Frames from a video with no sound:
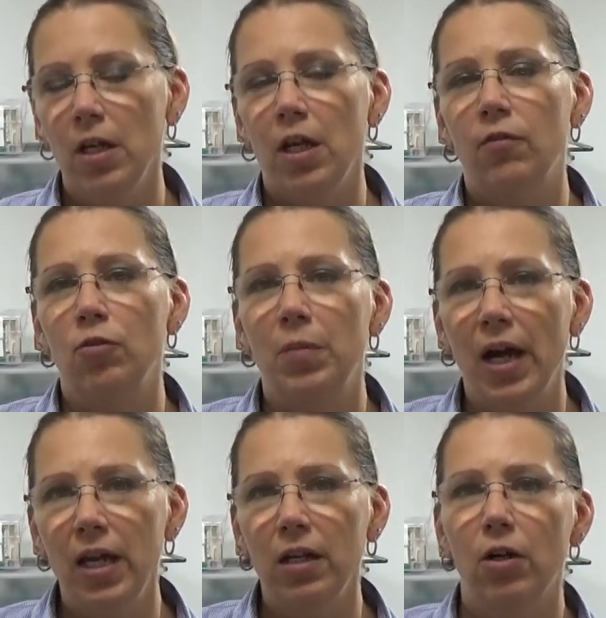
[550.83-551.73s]
If you
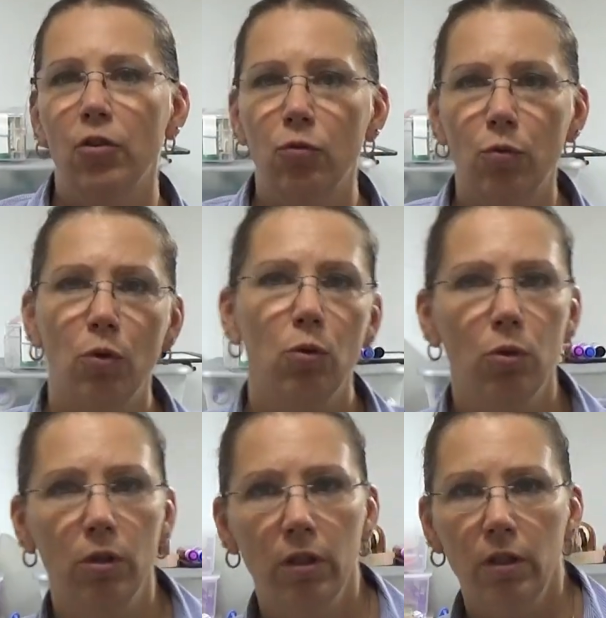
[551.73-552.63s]
buy it on the
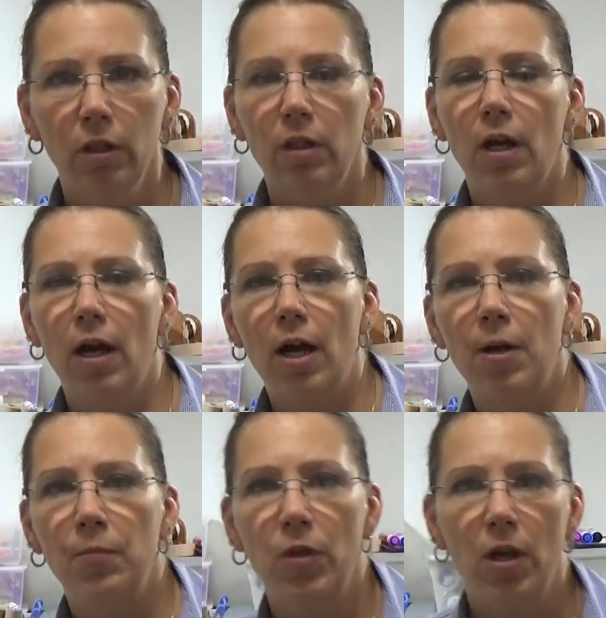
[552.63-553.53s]
roll,
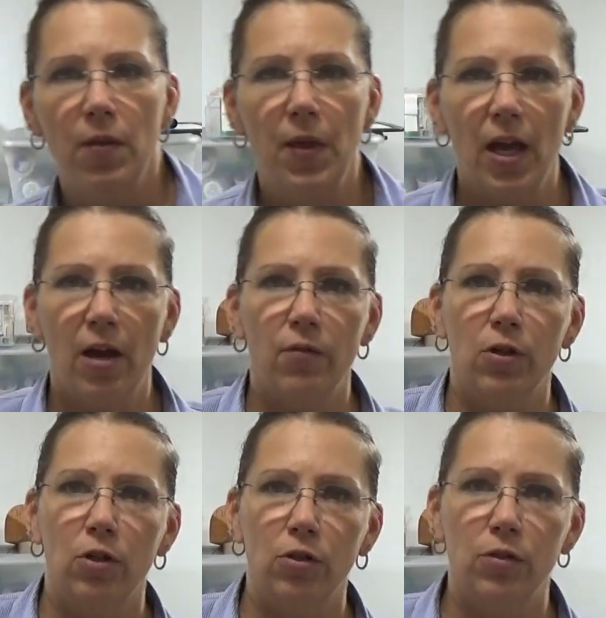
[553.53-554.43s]
they have
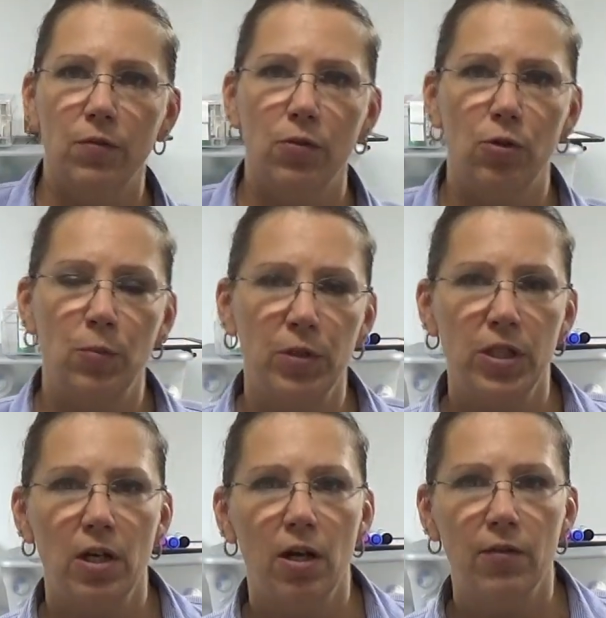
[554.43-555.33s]
their
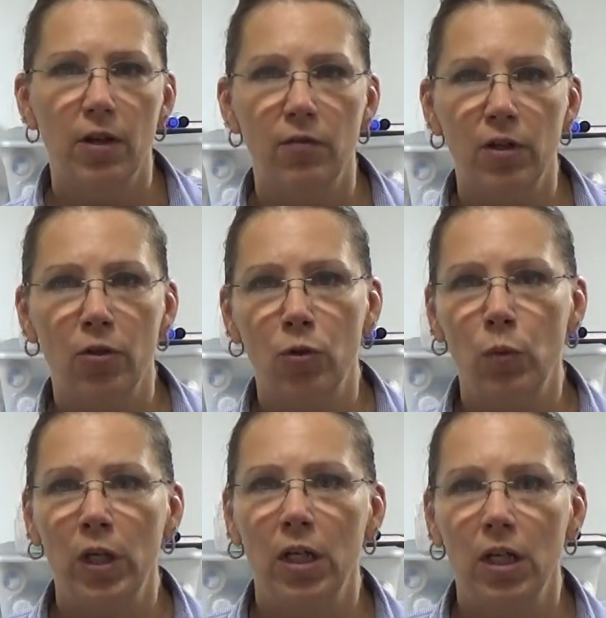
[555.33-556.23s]
30% off every other
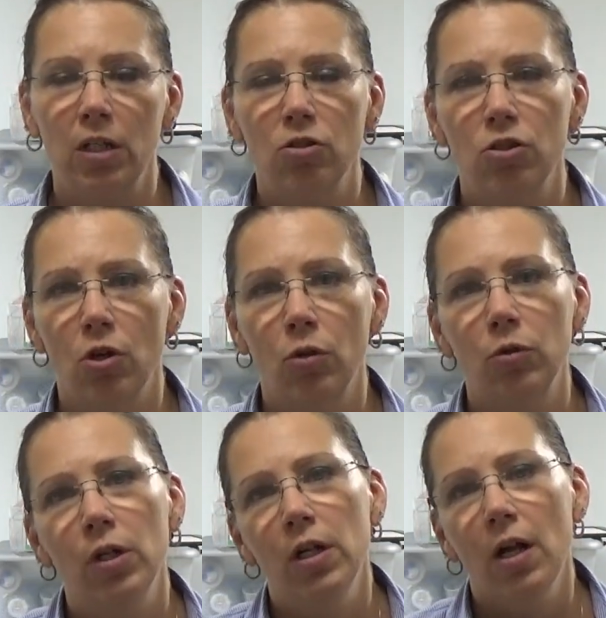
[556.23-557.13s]
week, and so
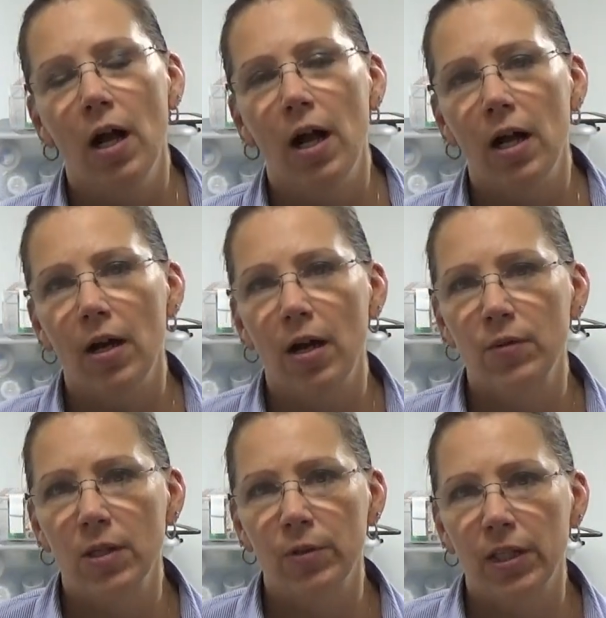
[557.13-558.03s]
I
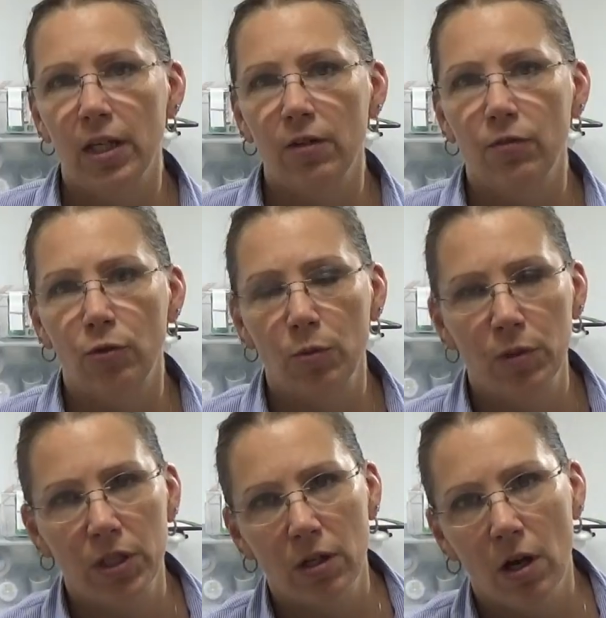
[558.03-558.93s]
was able to get it
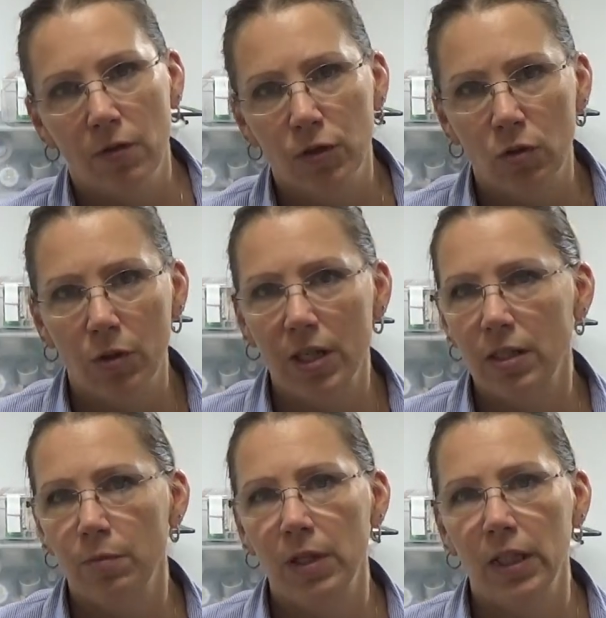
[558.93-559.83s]
30% off, so it ends
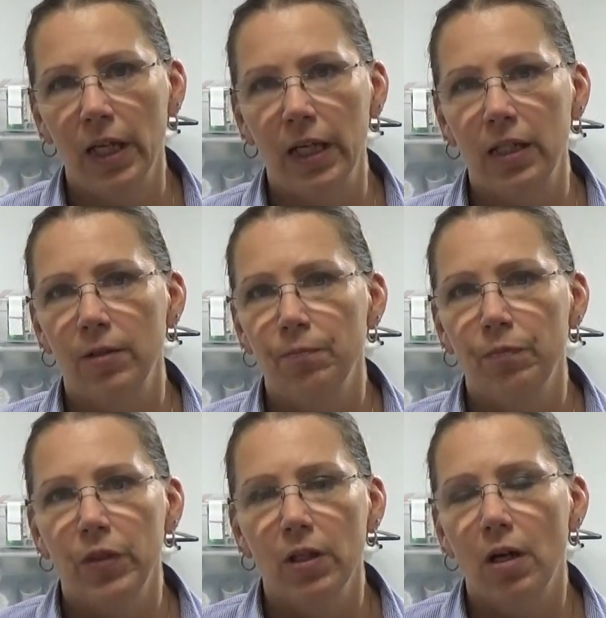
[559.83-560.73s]
up being like,
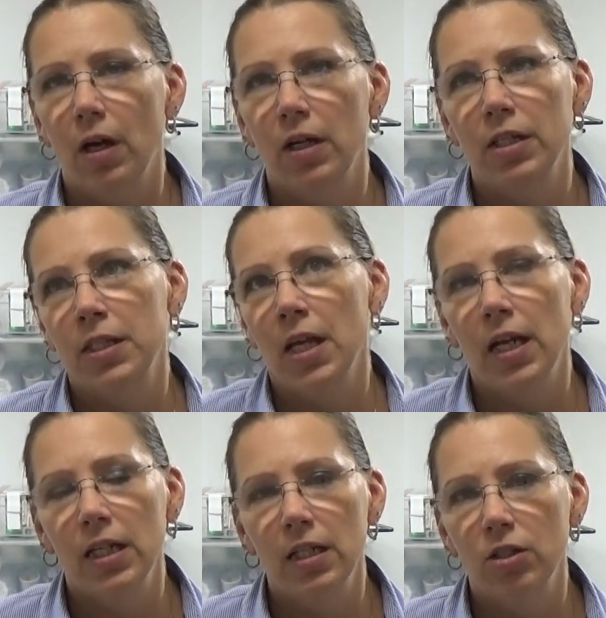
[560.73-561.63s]
it's
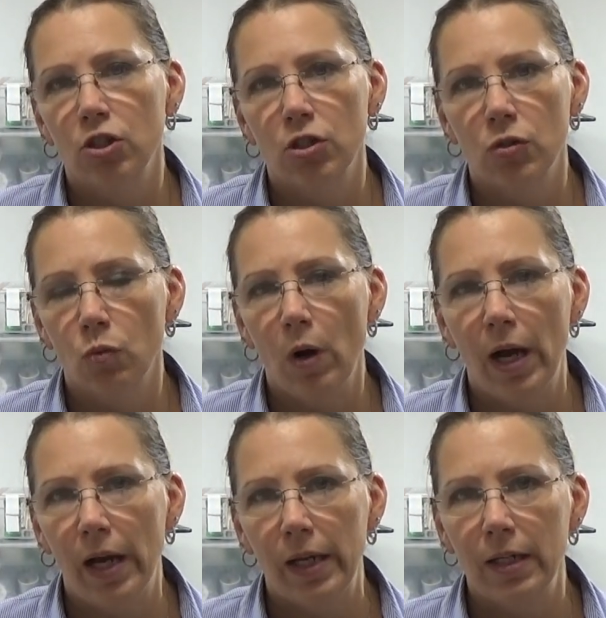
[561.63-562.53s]
90 inches
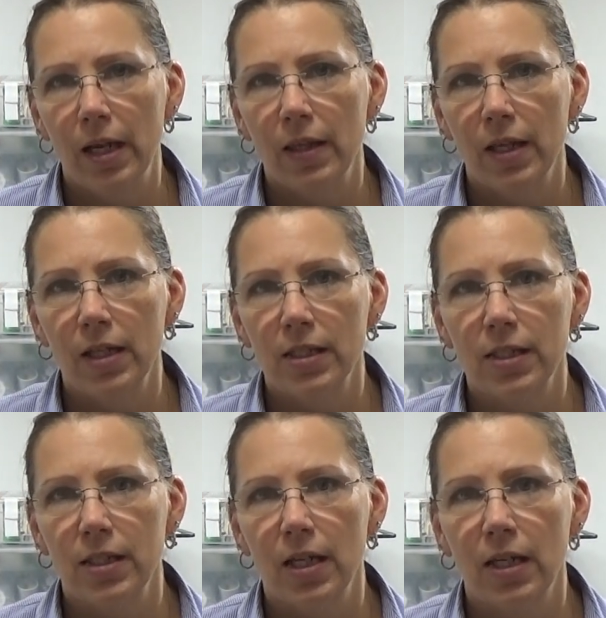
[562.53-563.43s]
wide, and then it's
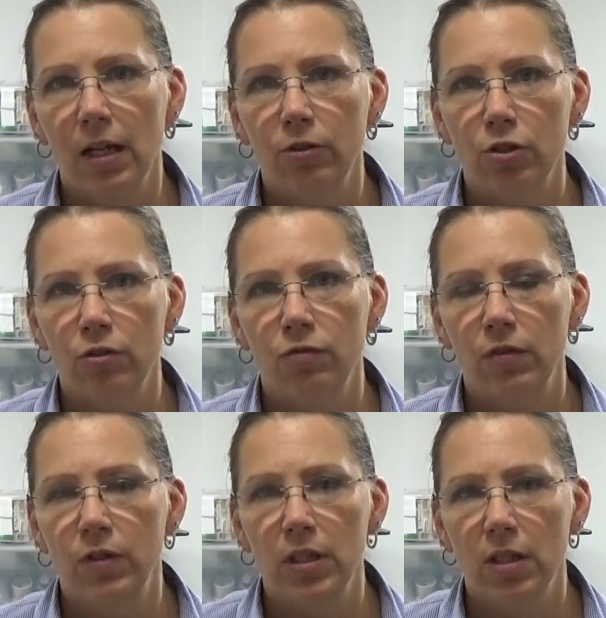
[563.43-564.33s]

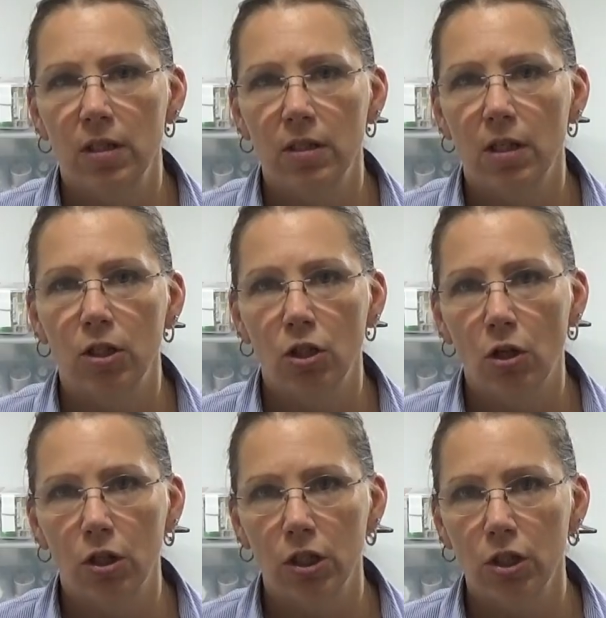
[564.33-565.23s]
$10.50 a
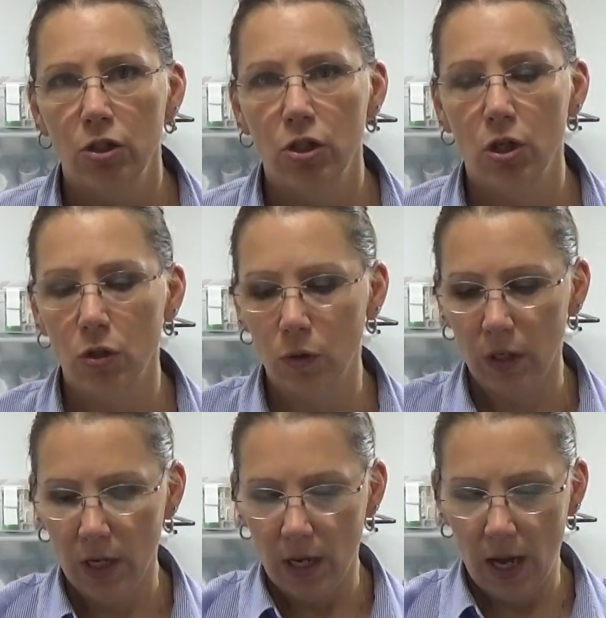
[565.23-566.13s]
yard. So
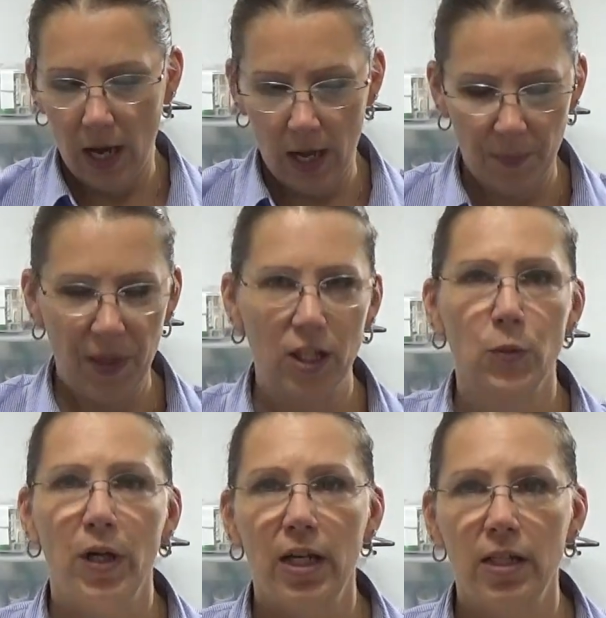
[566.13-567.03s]
that's
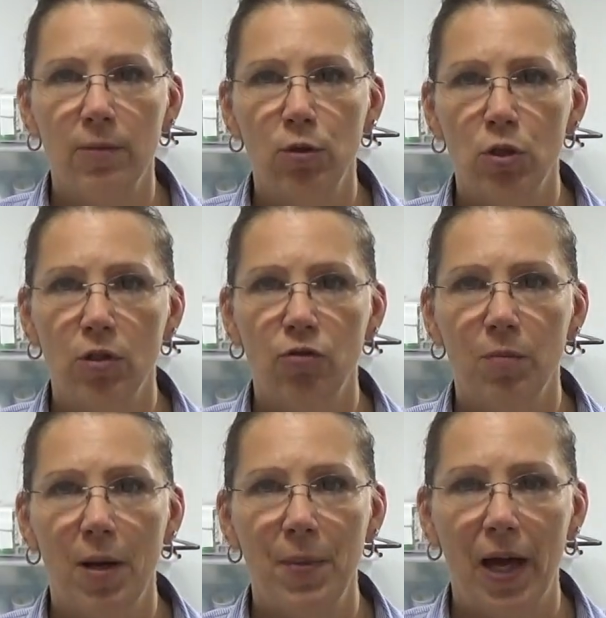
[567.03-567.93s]
what I ended up using for
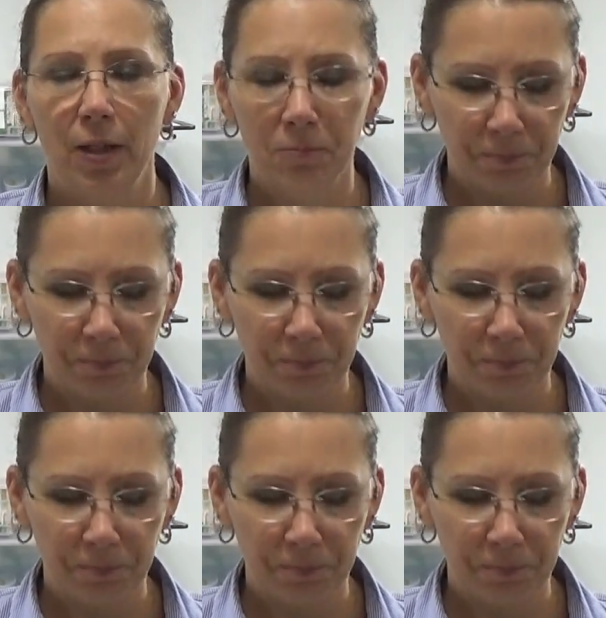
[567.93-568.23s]
my batting.